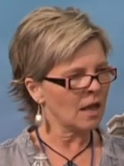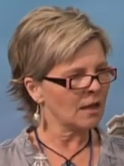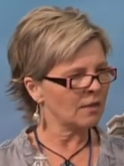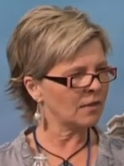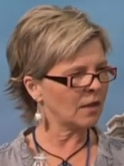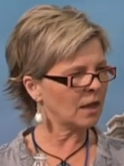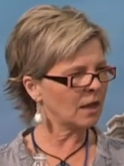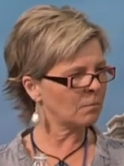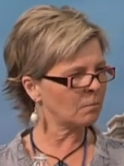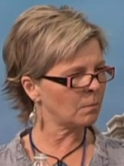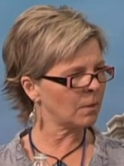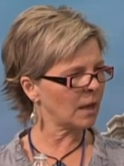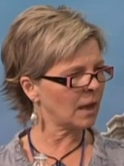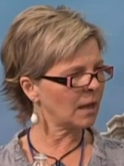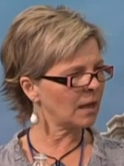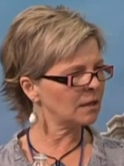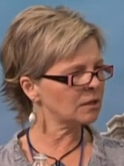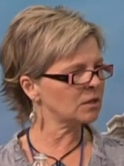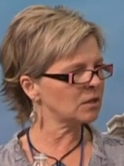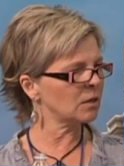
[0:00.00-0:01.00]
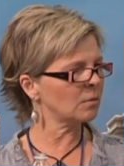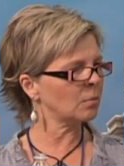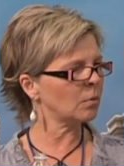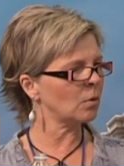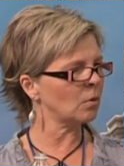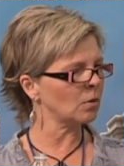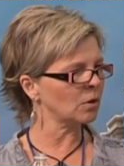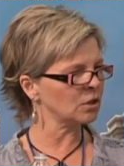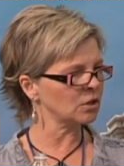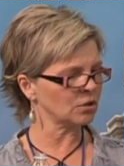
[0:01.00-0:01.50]
They paint a
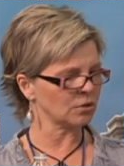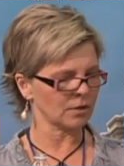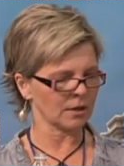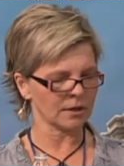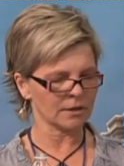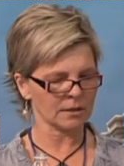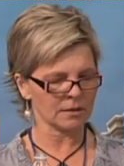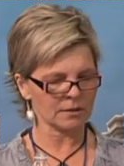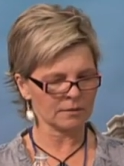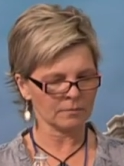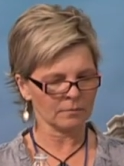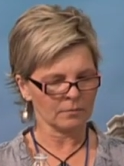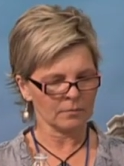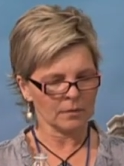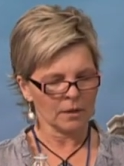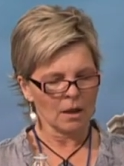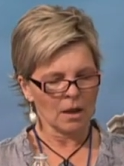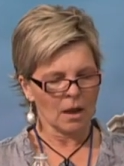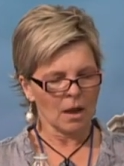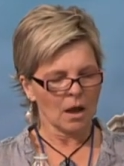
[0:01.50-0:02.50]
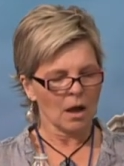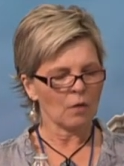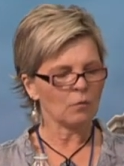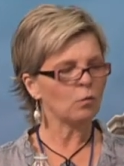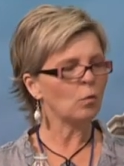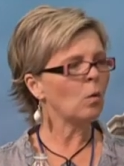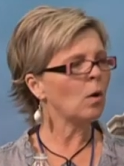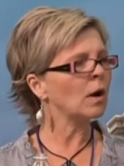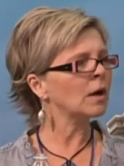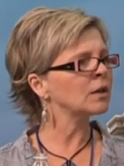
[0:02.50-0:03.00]
portrait of
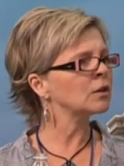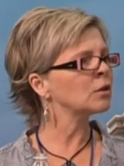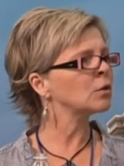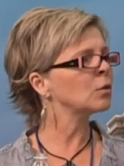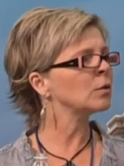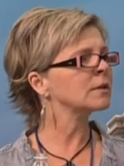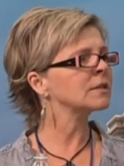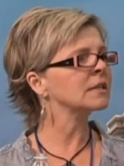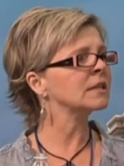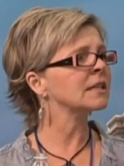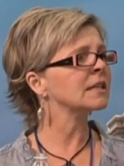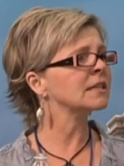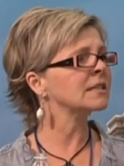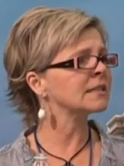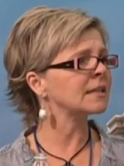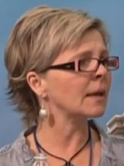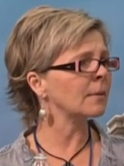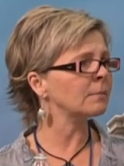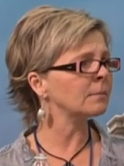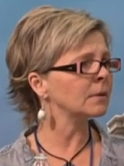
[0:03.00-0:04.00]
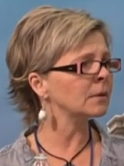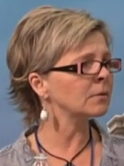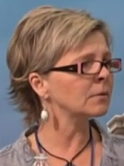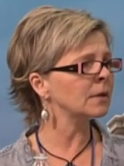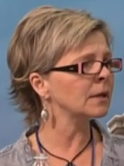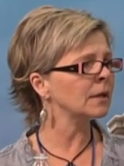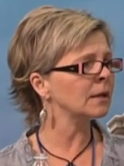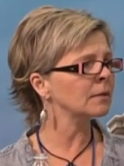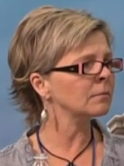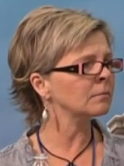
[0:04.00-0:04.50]
one who is an
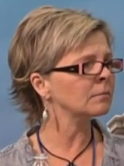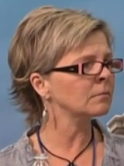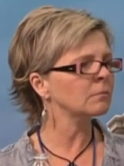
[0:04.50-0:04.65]
exemplary,